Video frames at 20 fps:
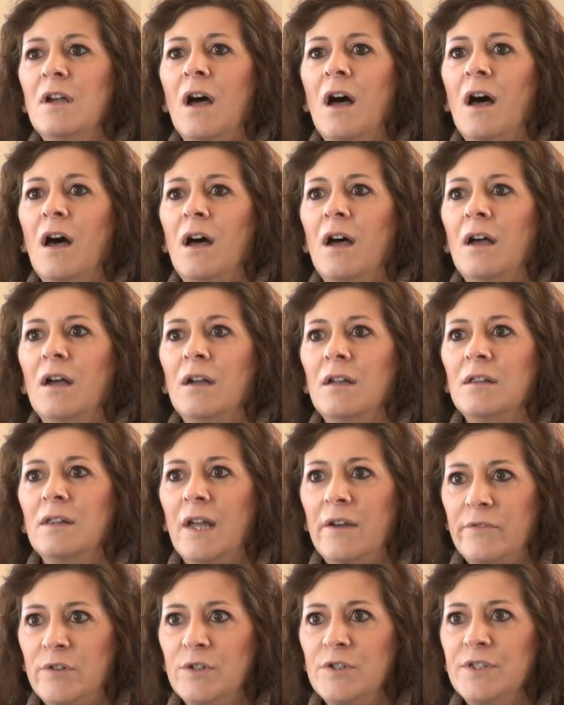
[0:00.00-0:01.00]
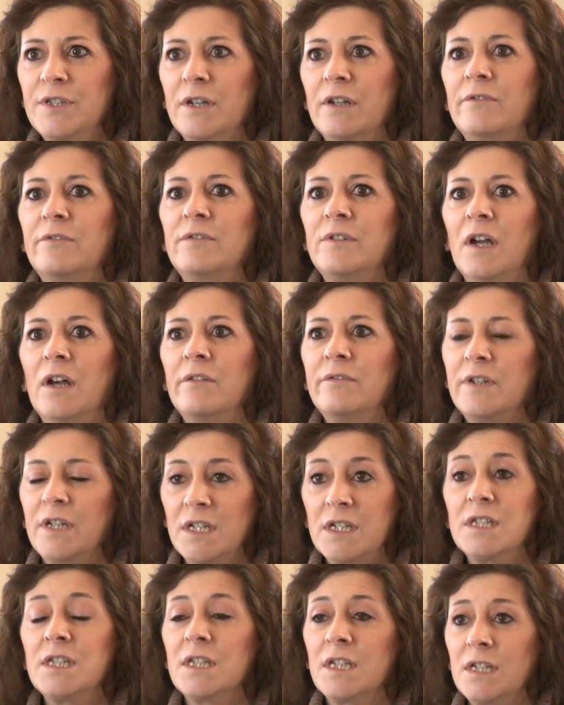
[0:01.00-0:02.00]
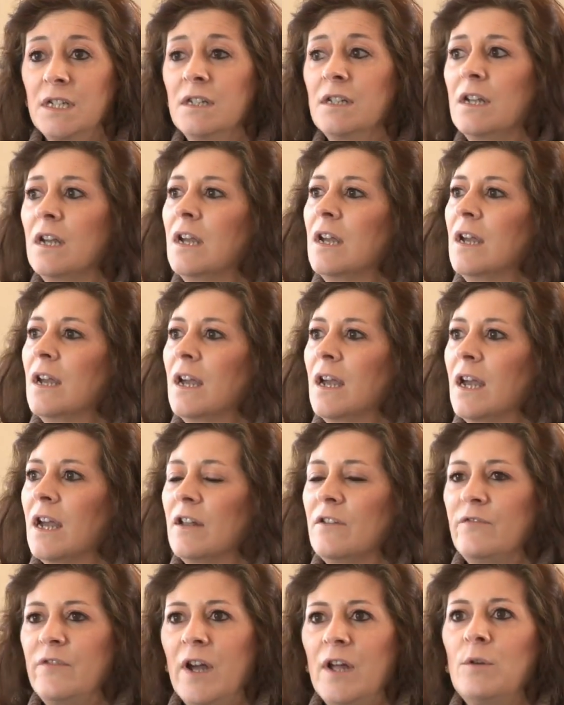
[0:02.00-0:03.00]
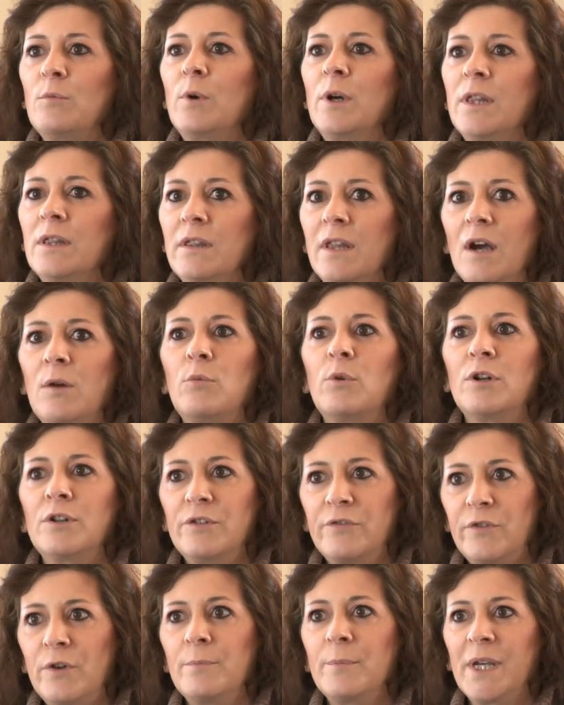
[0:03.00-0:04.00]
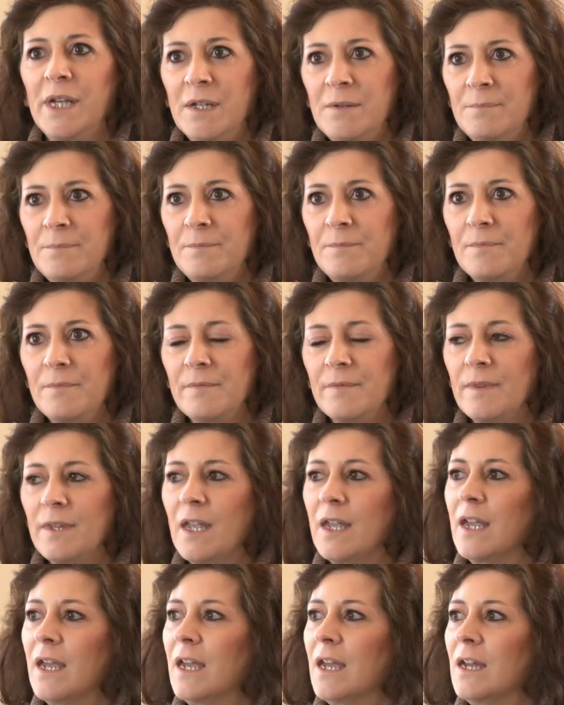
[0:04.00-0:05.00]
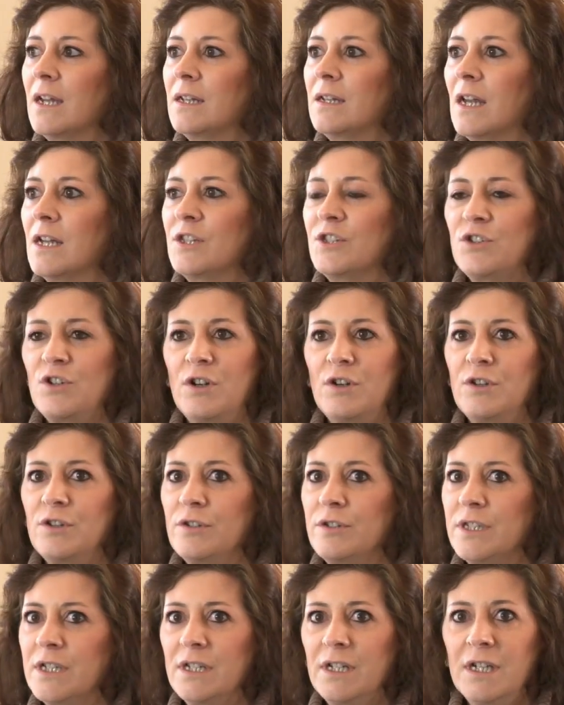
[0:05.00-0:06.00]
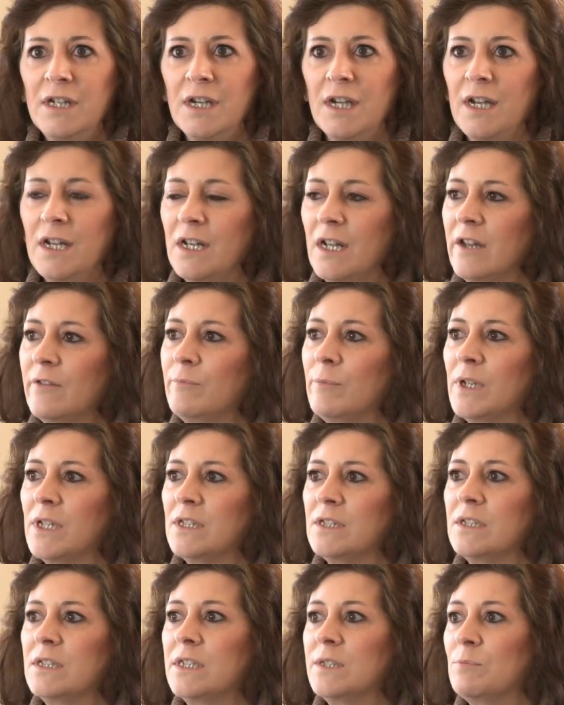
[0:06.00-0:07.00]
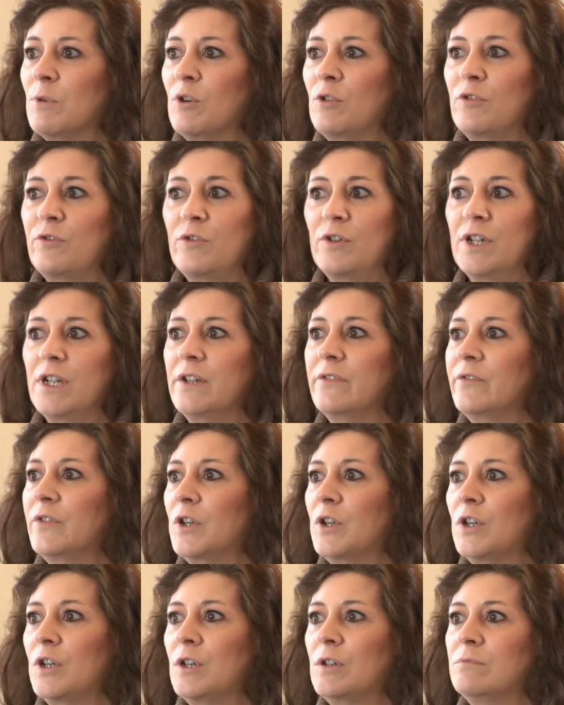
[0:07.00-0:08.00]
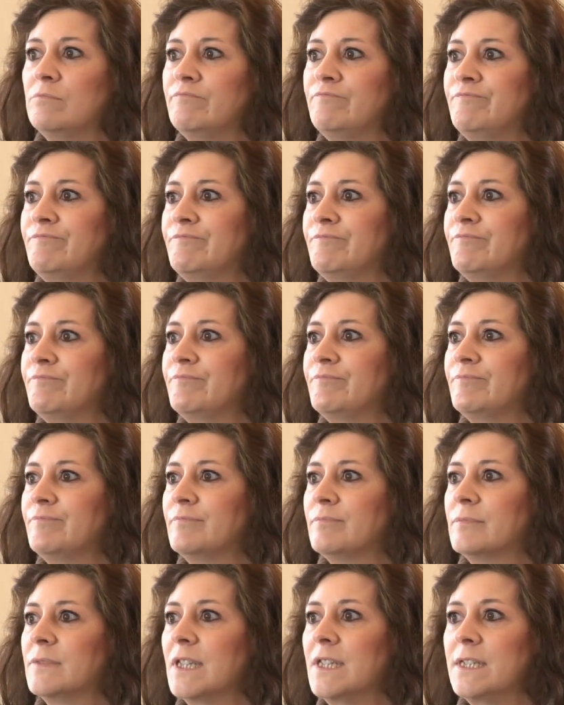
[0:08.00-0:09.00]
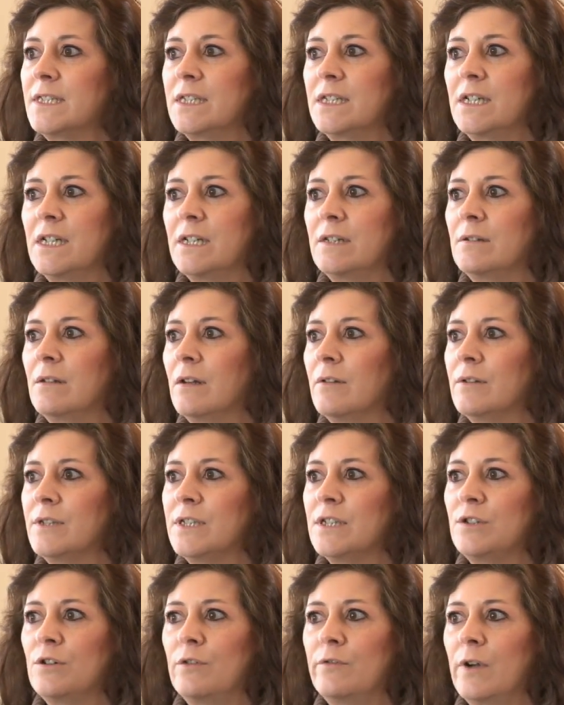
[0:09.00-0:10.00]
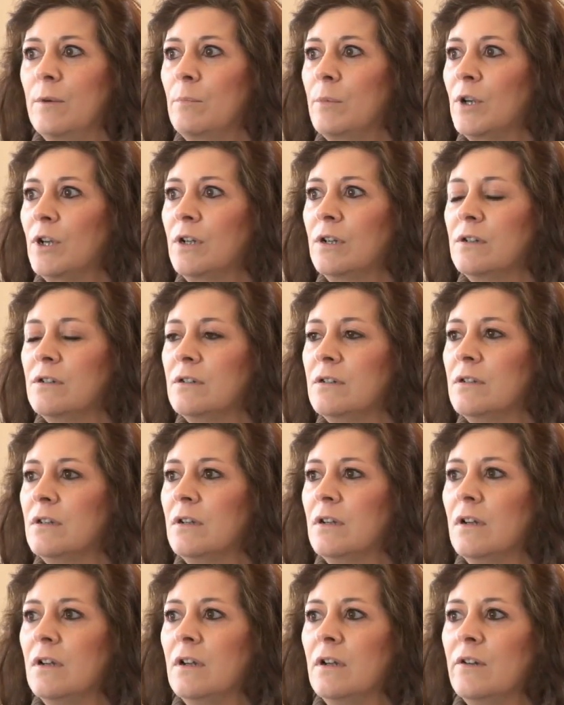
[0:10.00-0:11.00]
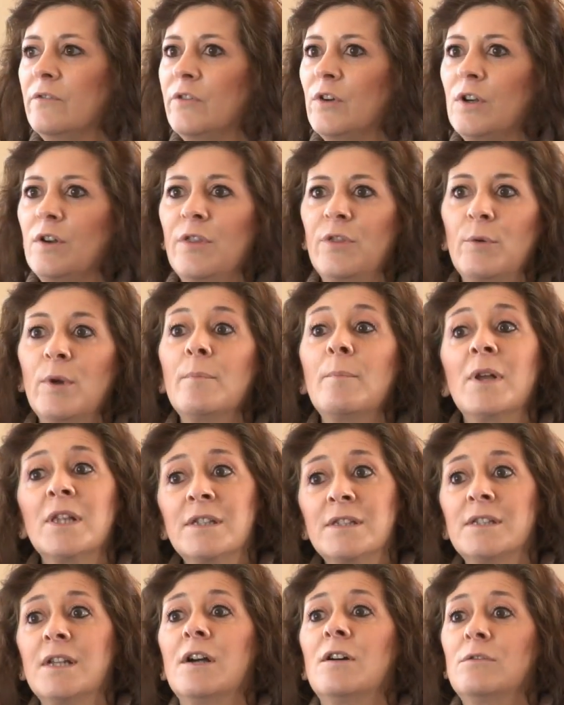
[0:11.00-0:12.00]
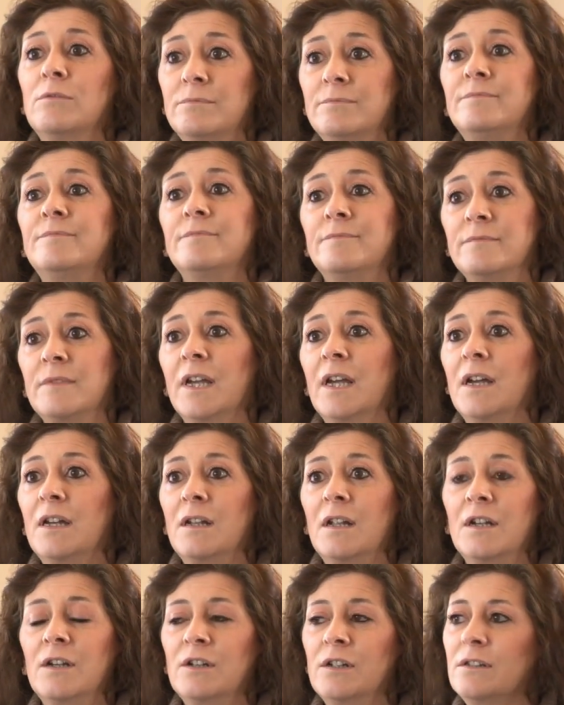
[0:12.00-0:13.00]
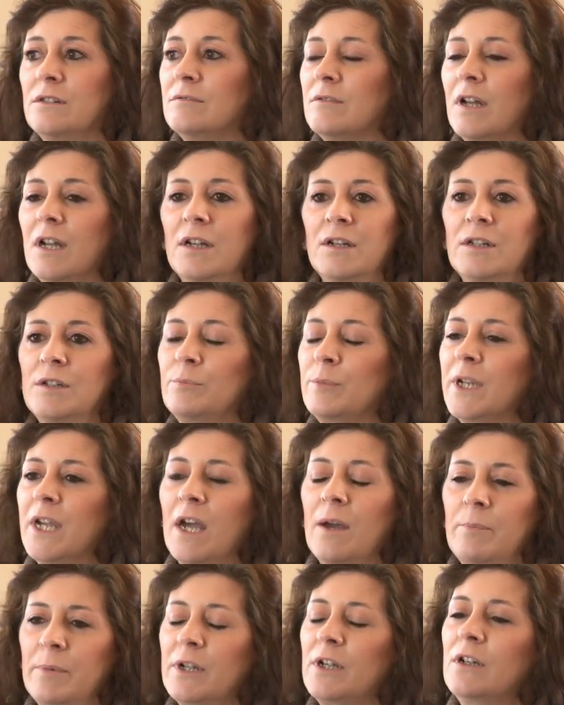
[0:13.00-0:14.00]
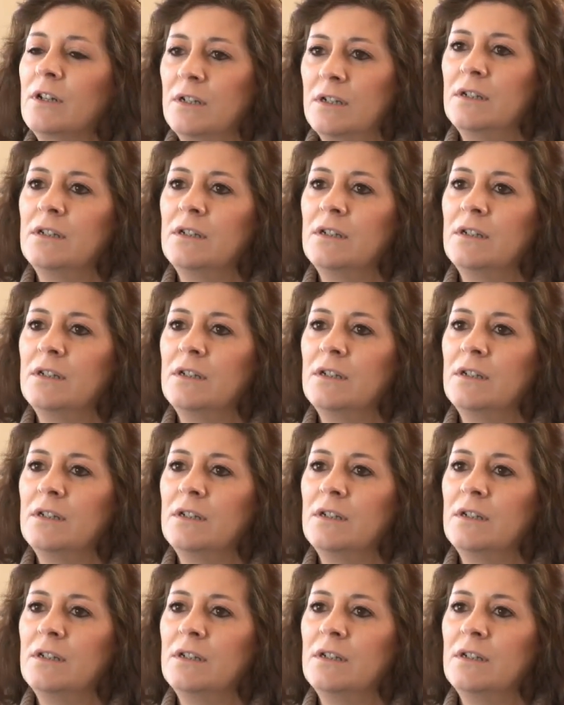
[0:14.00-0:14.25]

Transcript: uh, levels of, of nicotine and found one that worked for me. And I started using it, and I've been smoke-free for, let's see, it was in November, for three months now, and I couldn't, I couldn't be happier.